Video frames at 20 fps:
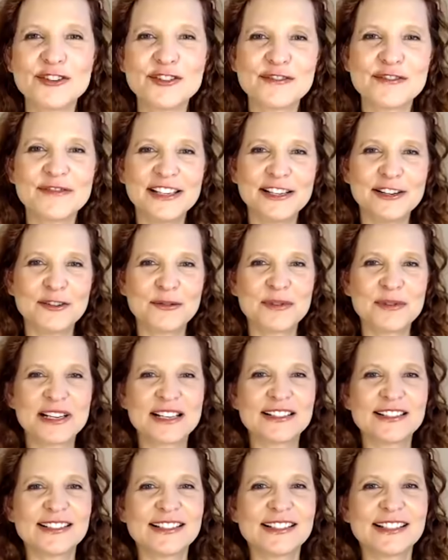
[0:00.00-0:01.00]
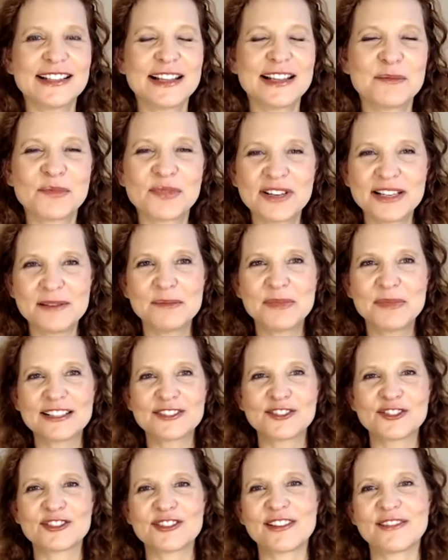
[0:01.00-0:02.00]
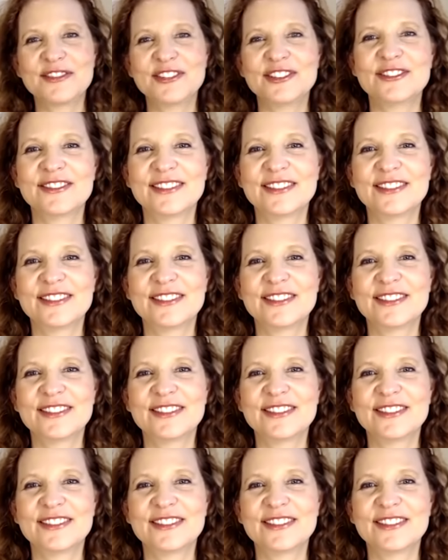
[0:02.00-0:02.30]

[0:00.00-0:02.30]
video. We could just see that pretty picture of you.